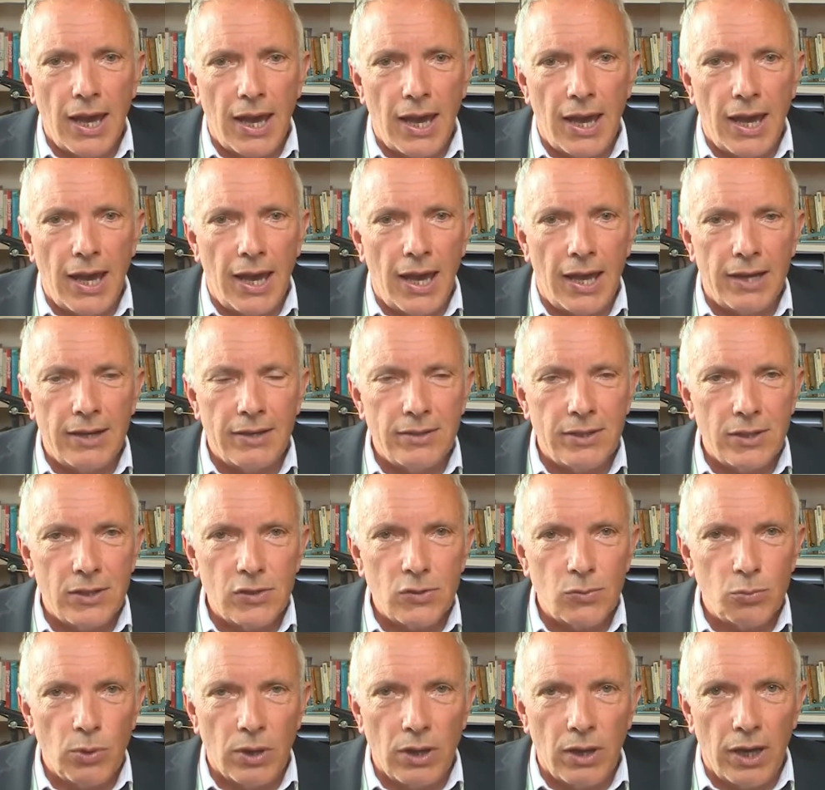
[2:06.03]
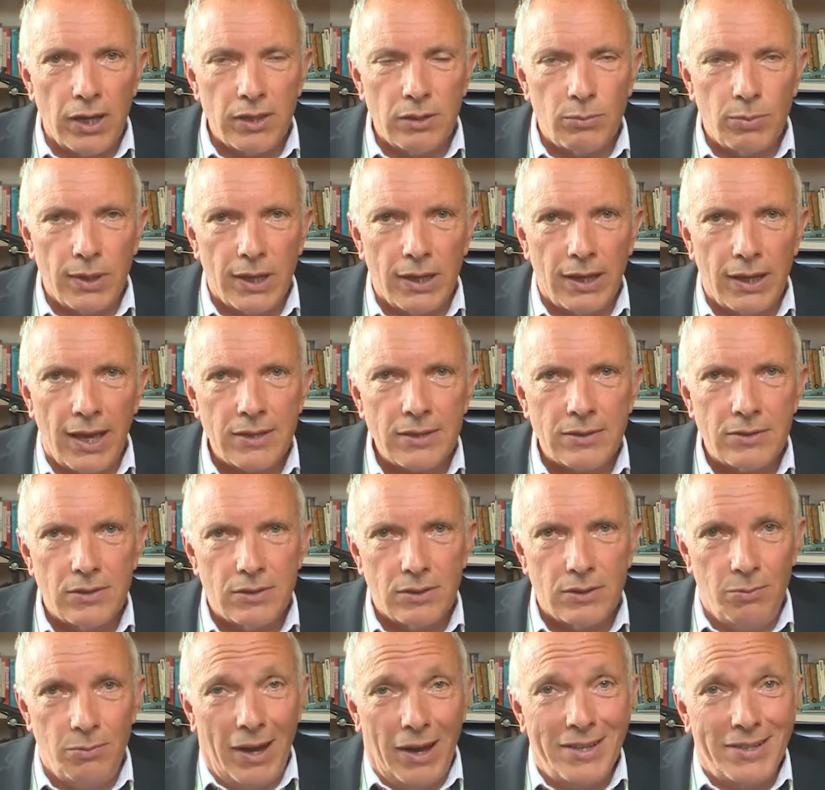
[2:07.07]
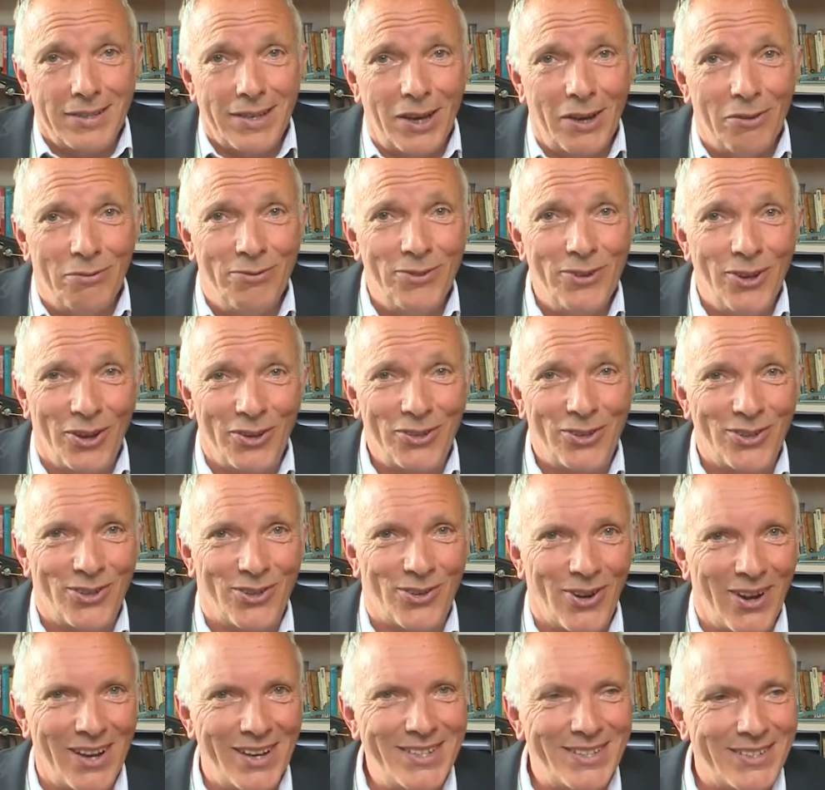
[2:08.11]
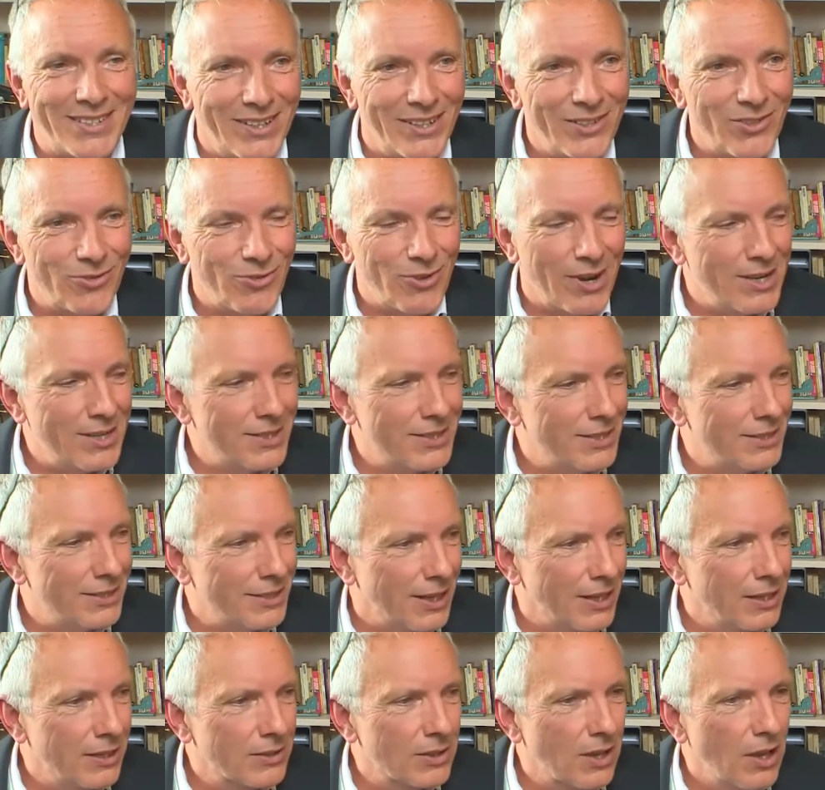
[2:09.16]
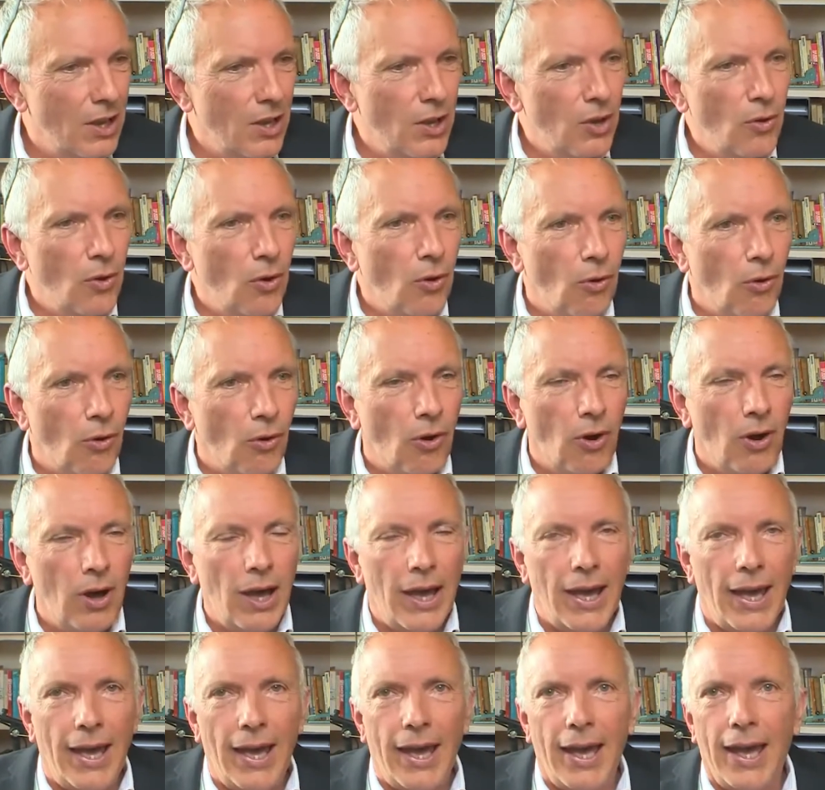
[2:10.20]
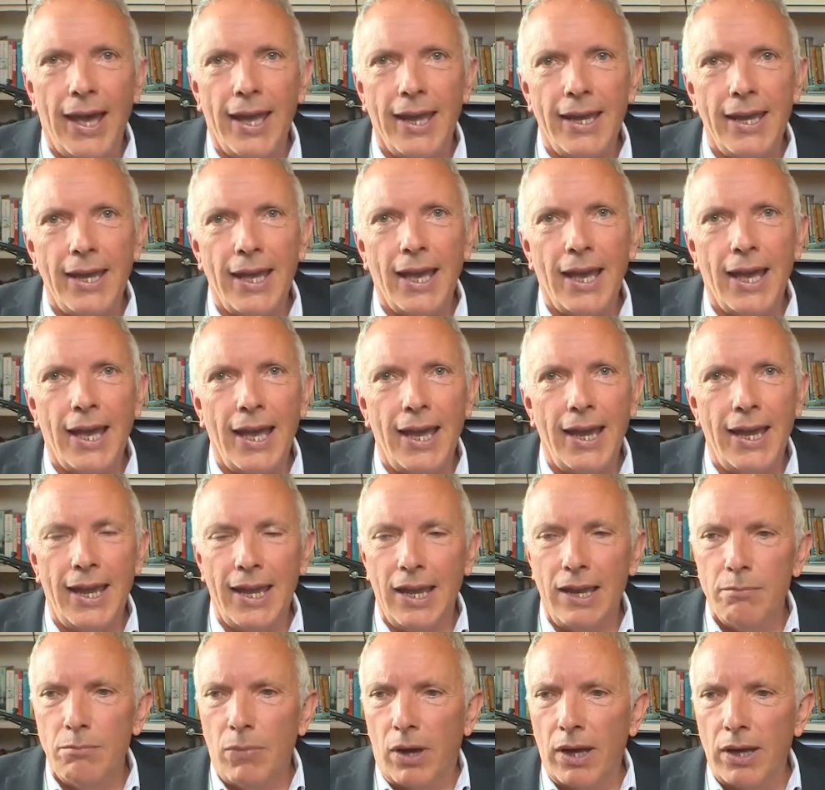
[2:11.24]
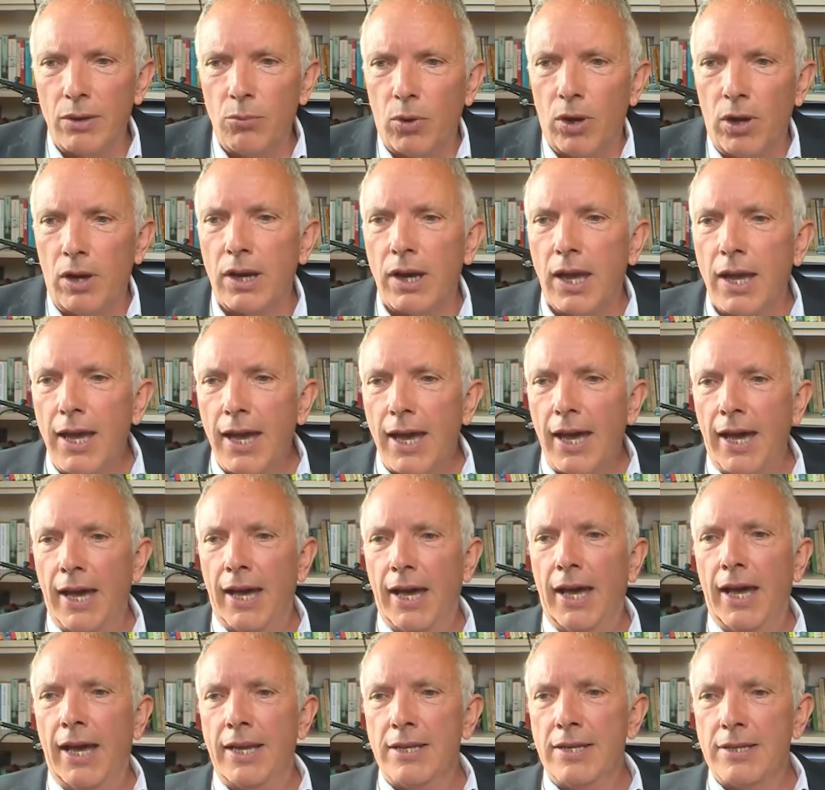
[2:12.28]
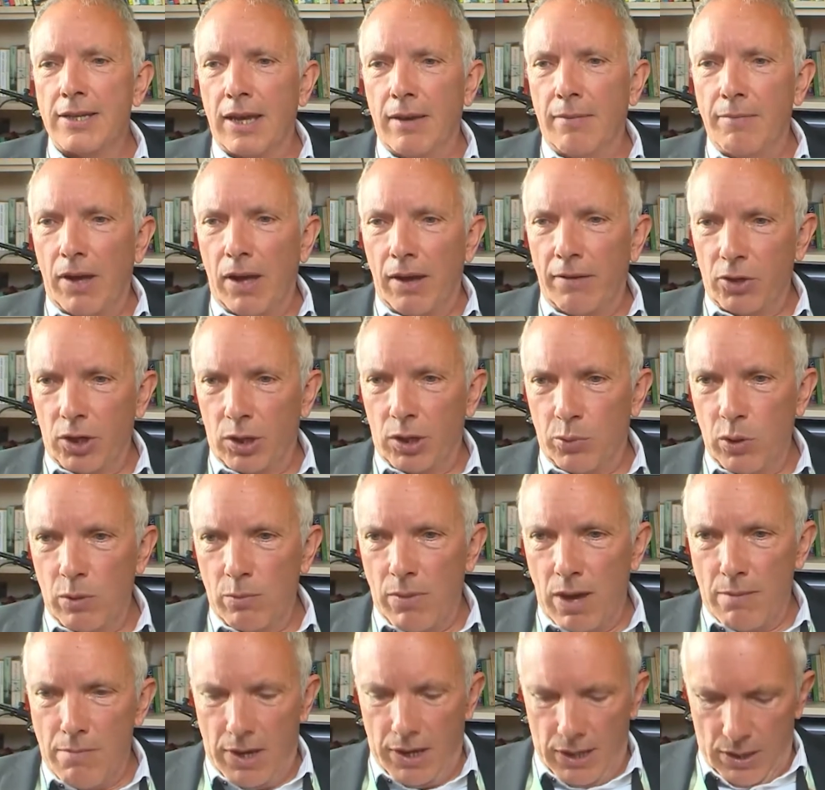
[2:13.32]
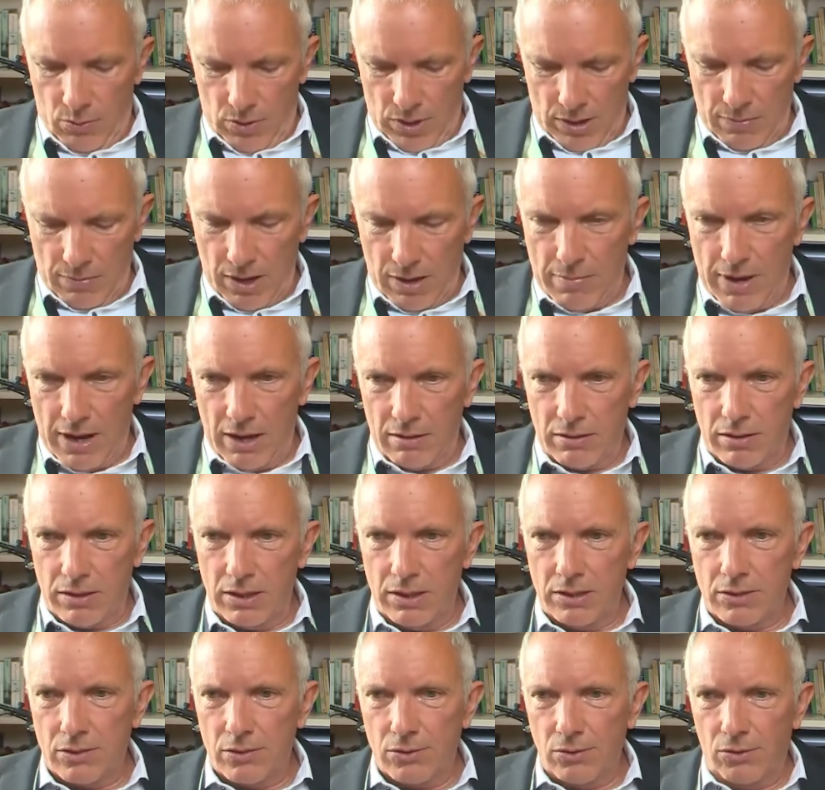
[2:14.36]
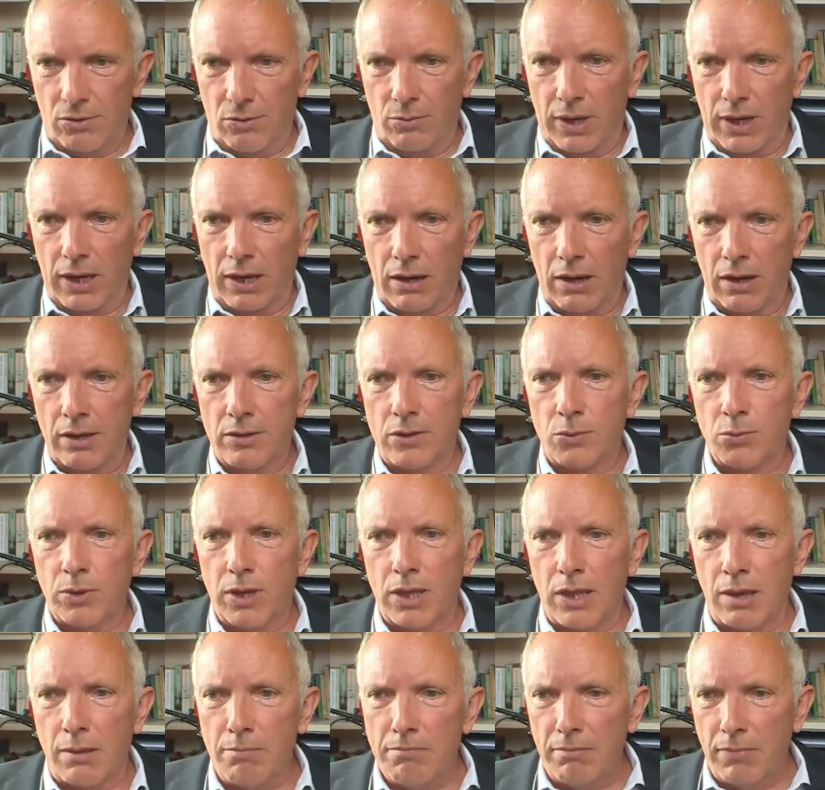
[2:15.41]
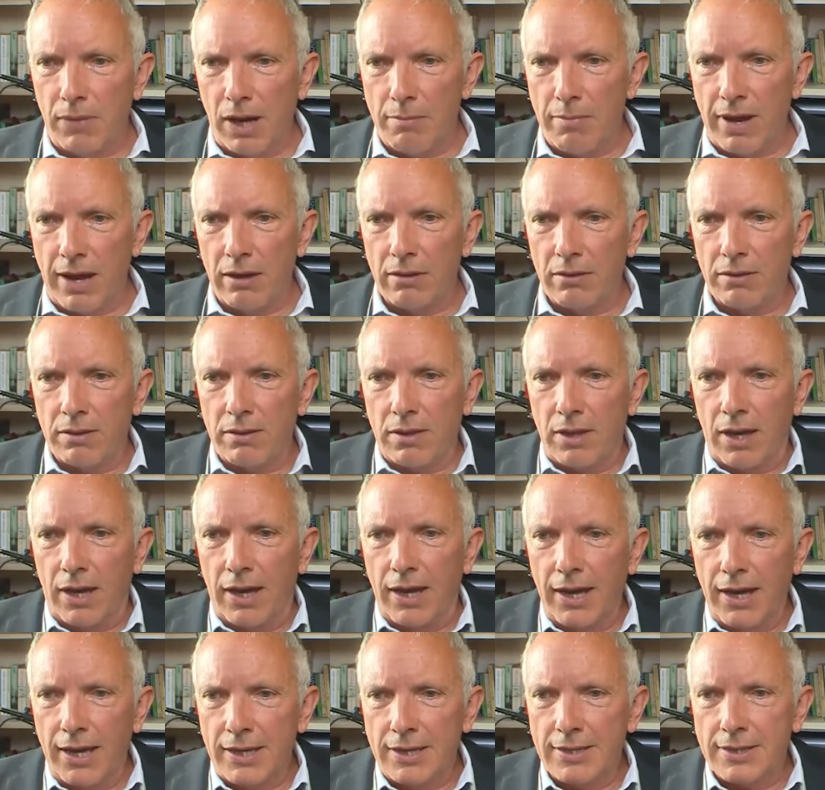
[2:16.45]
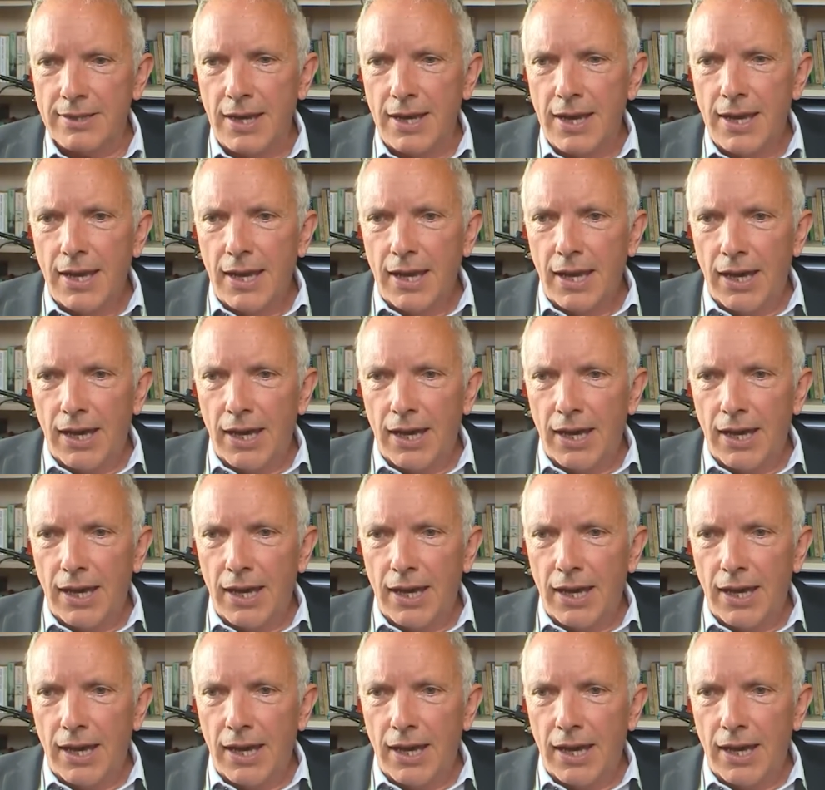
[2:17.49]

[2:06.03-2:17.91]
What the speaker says: And this will either be a lesson to myself not to try such racy things, or hey, it might work. And I've got to put my money where my mouth is, or my clothes where my mouth is.